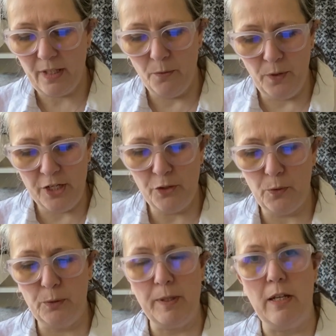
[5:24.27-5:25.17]
which
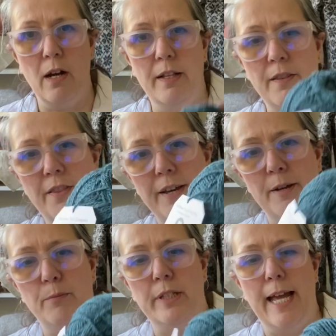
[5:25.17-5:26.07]
will be on
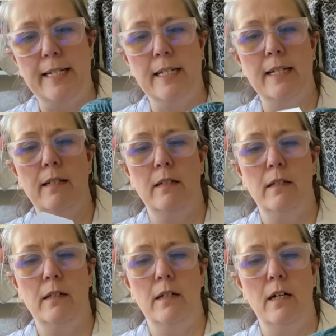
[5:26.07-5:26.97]
the blend
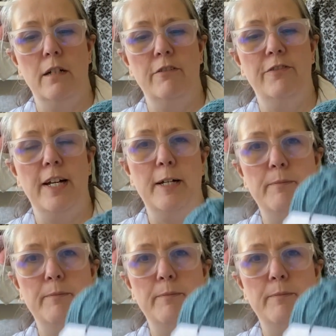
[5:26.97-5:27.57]
of